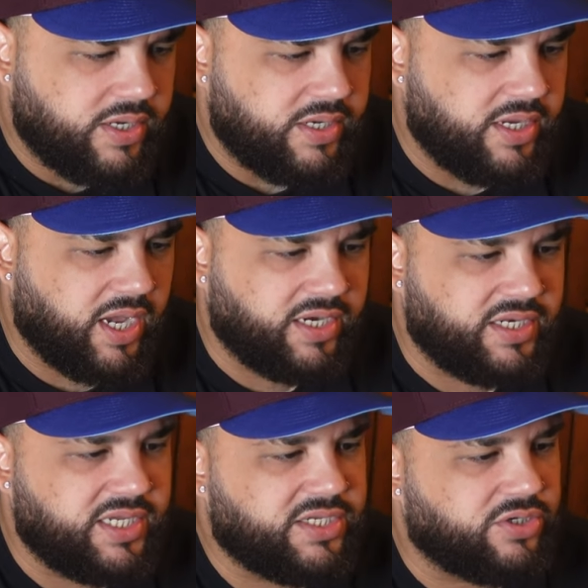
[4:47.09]
Yeah, the
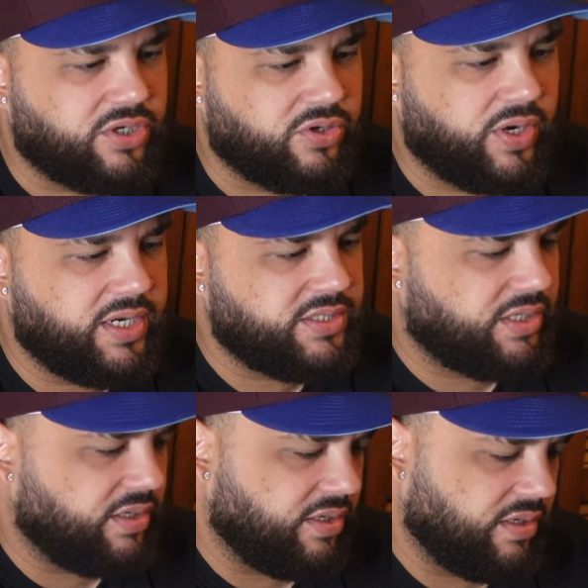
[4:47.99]
details are
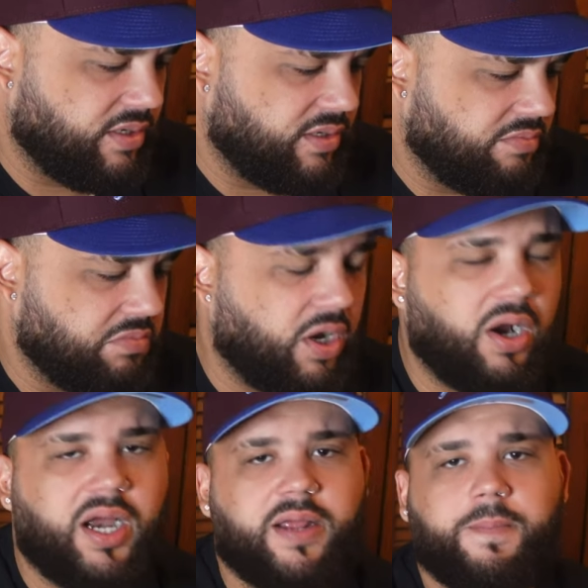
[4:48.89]
crazy. All
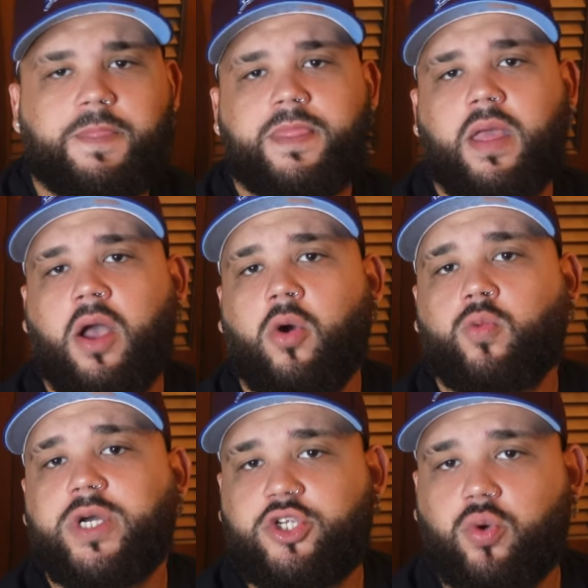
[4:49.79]
right,
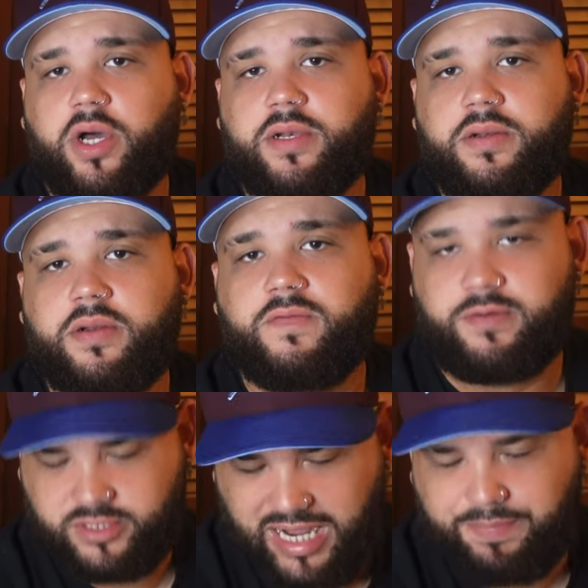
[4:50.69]
which one
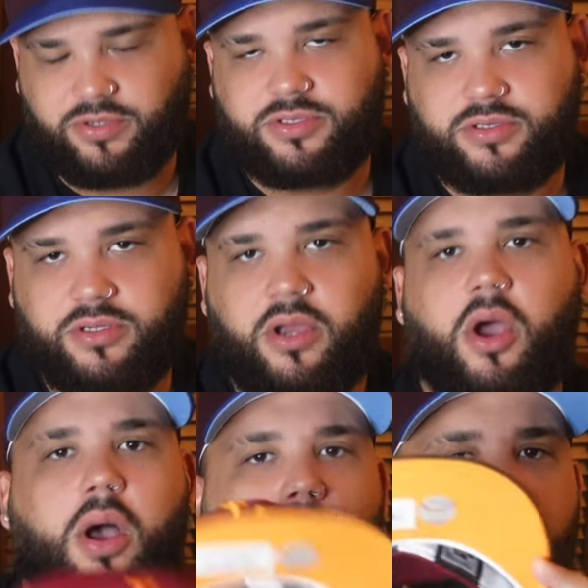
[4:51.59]
from Topperz?
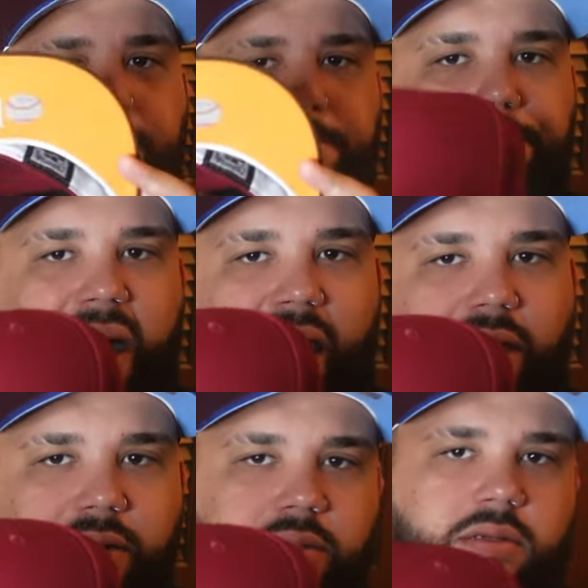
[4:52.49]

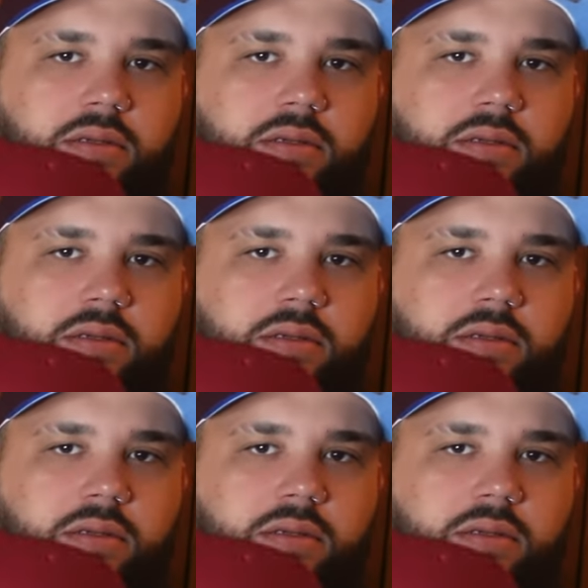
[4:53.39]
Bong,